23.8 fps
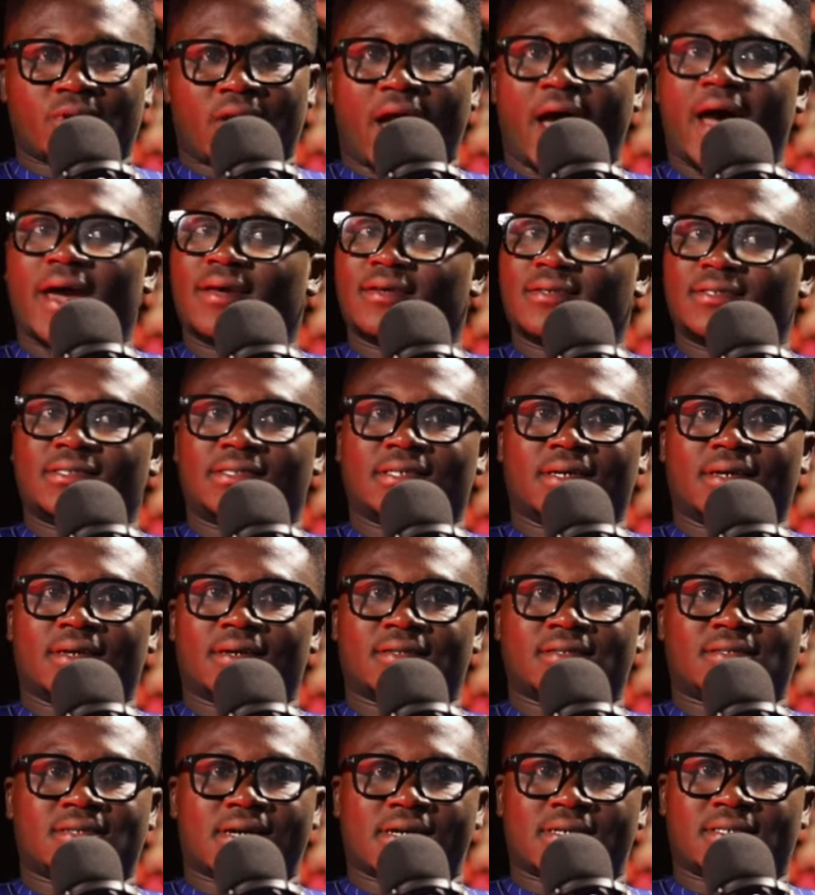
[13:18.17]
I see
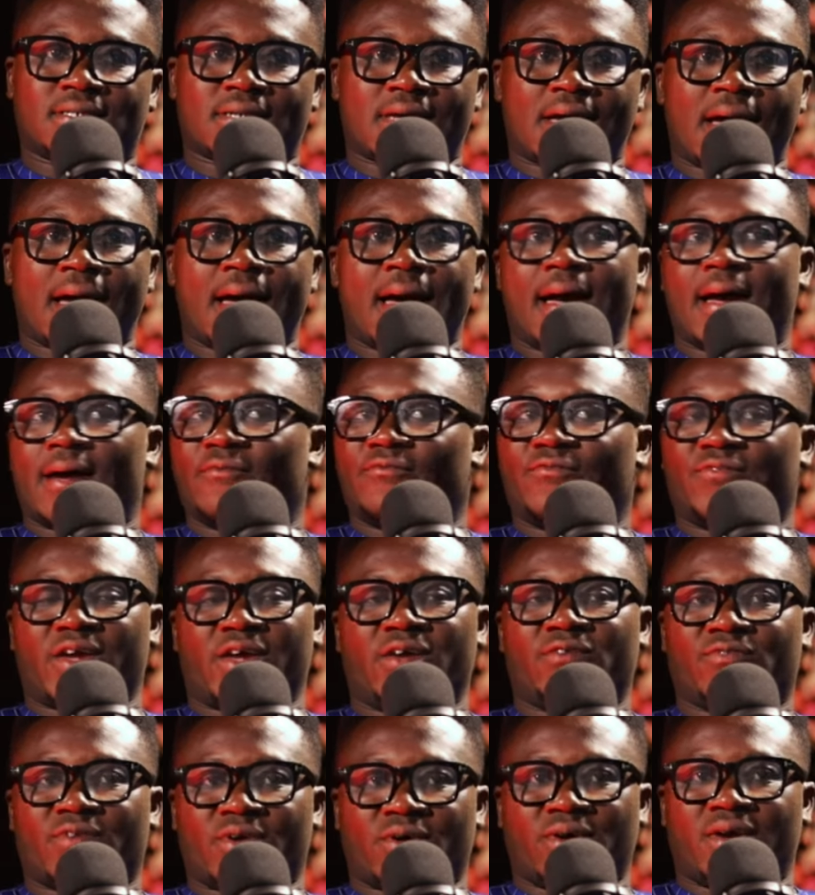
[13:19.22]
it as
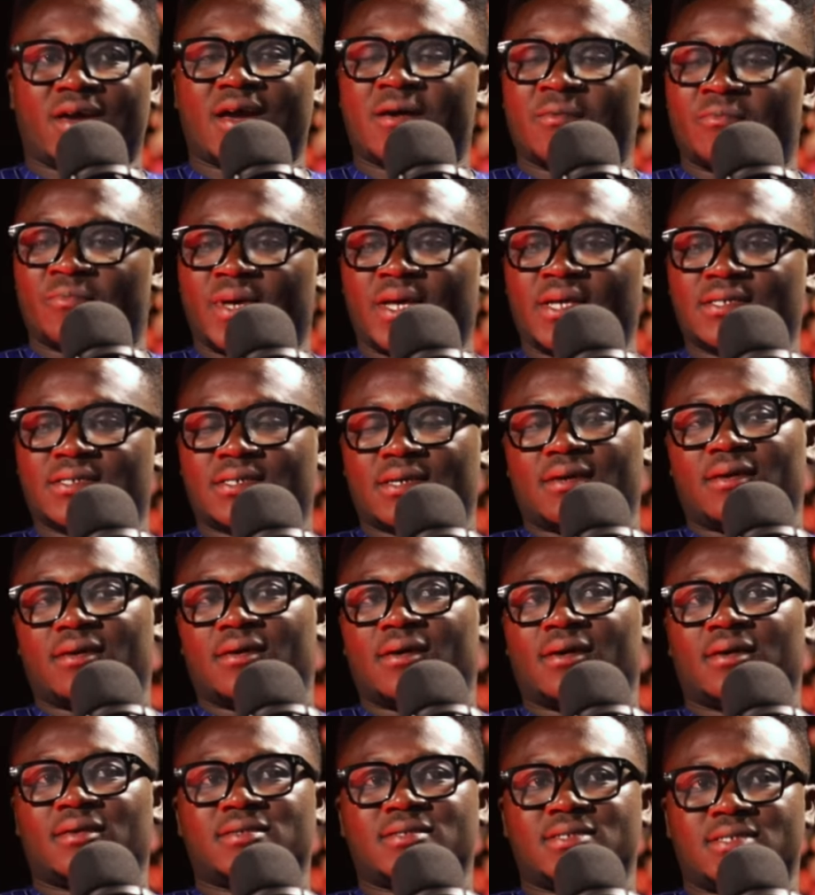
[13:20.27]
very, very amazing,
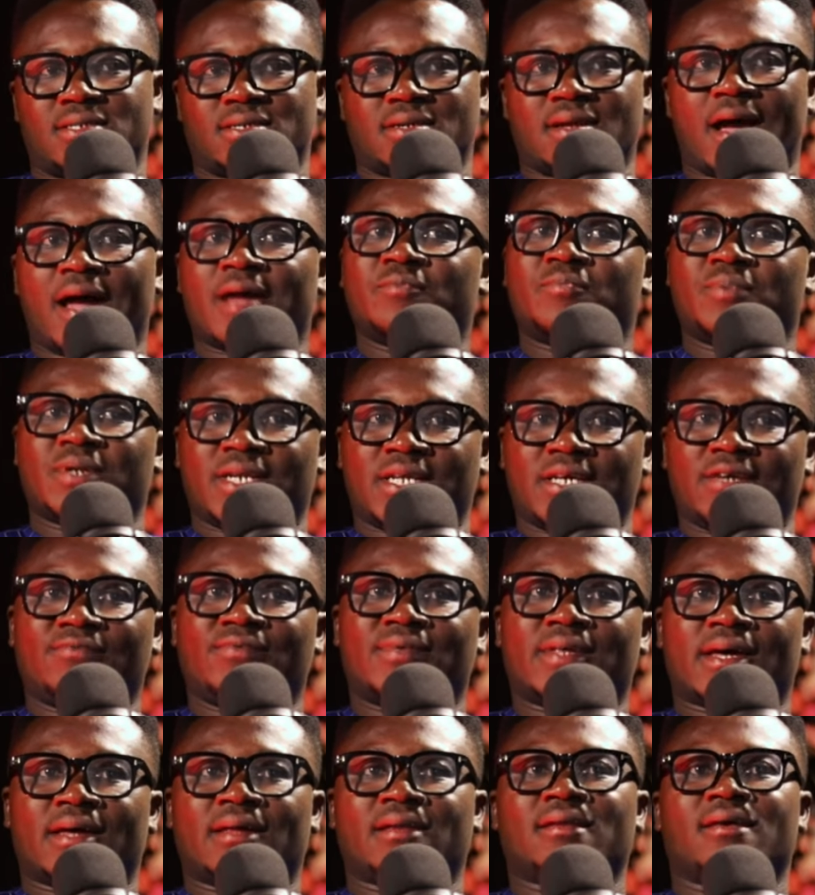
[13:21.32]
and I believe
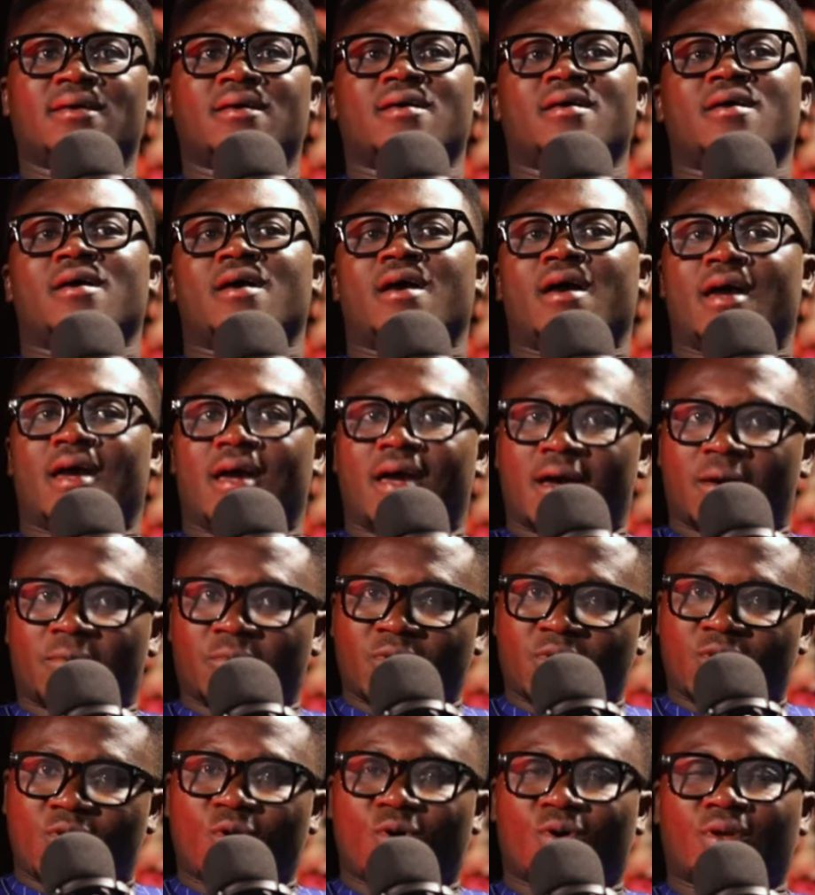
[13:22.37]
that
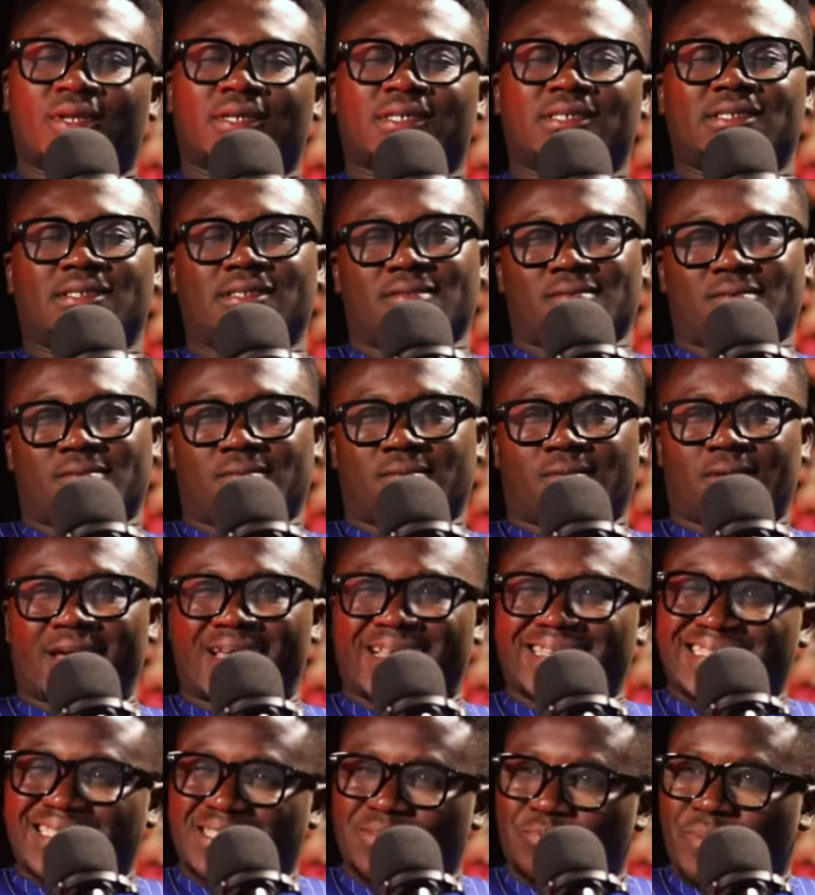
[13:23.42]
um, God is still
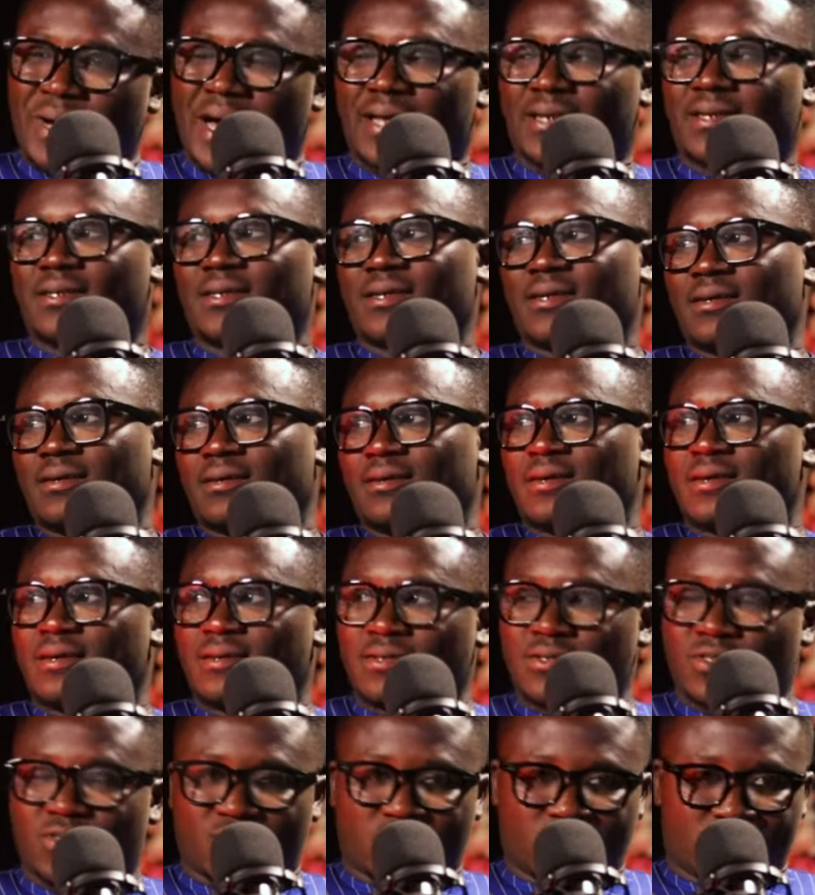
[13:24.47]
expanding and
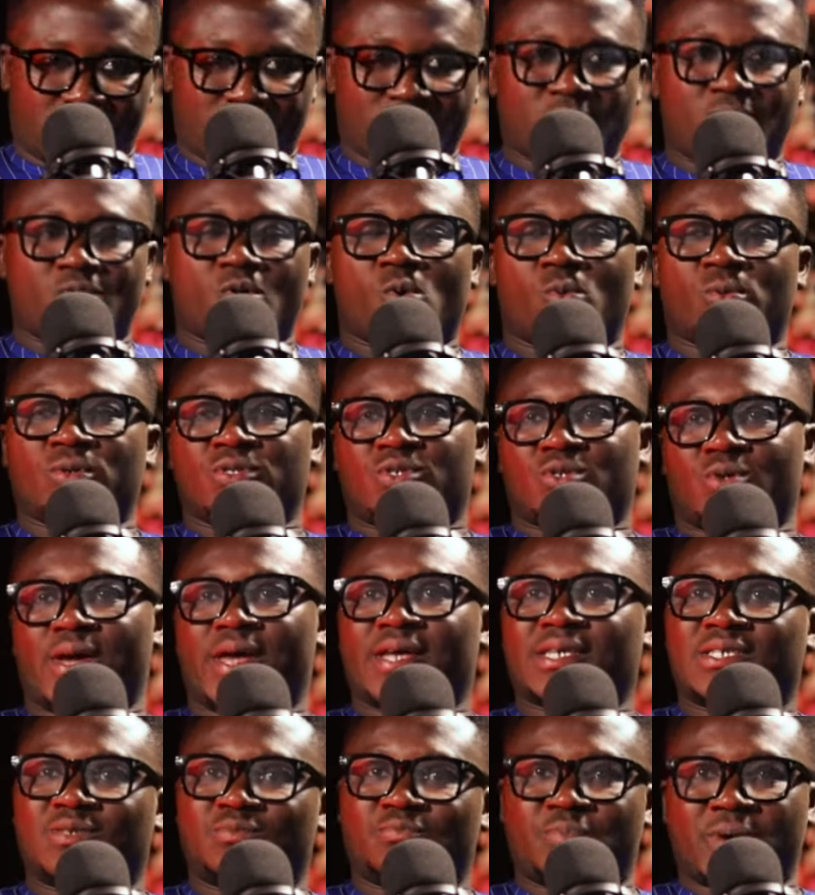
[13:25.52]
mm. is still going to
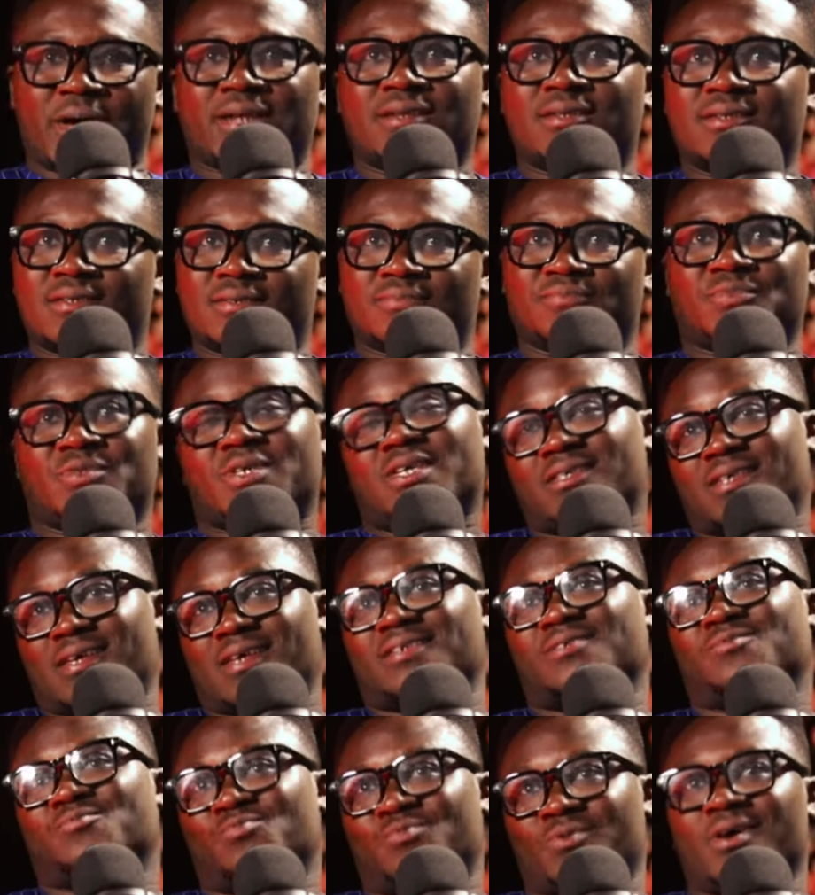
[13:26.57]
expand, just
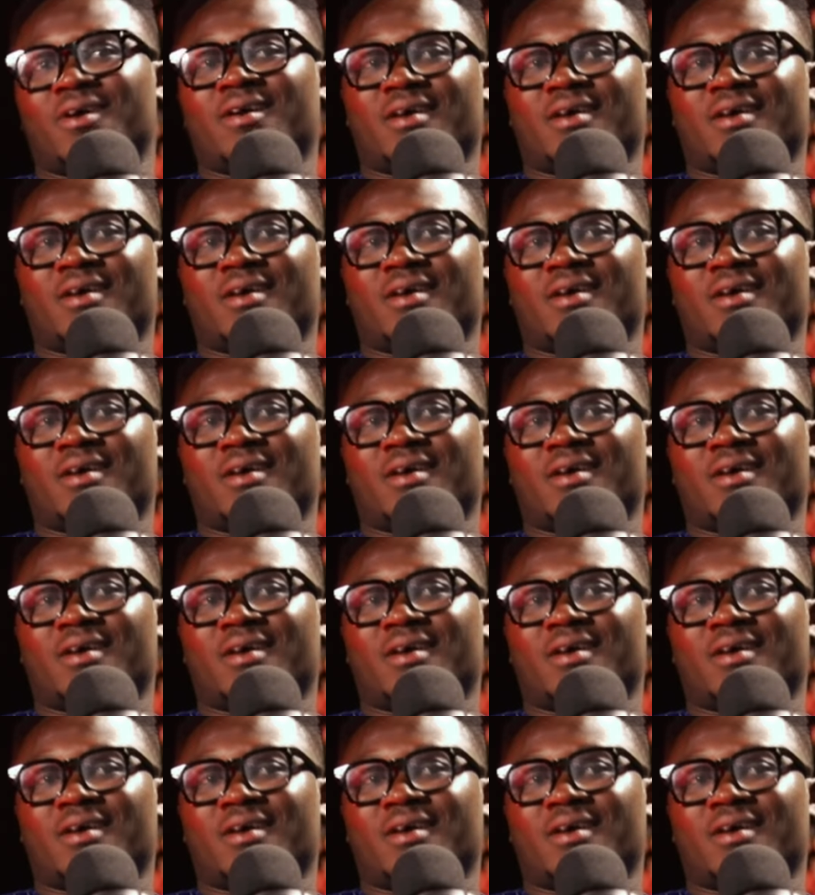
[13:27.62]
as